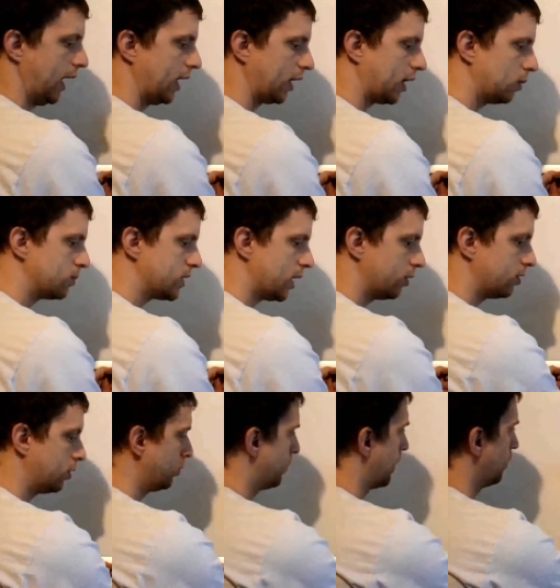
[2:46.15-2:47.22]
And it comes
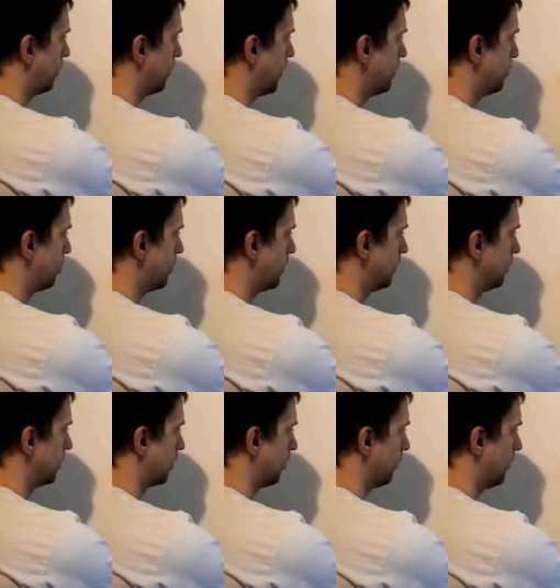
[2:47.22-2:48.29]
out to about
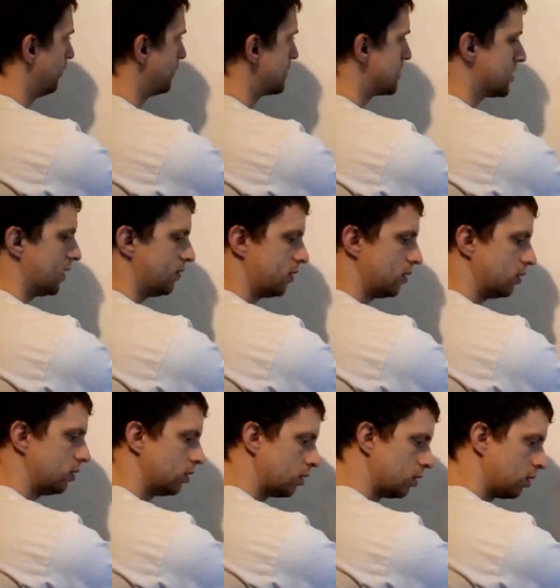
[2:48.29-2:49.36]

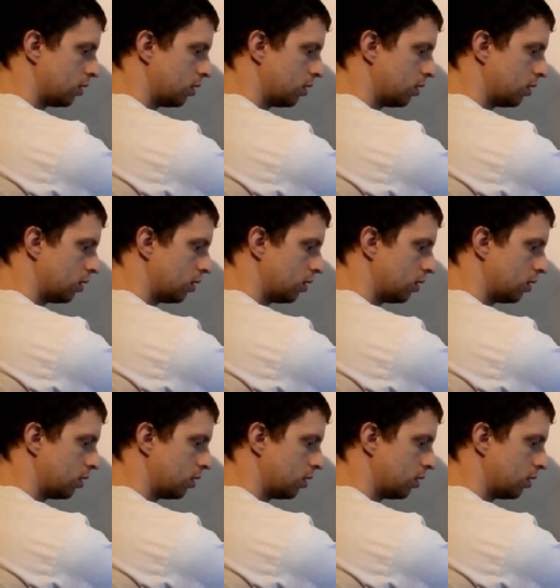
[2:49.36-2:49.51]
57.6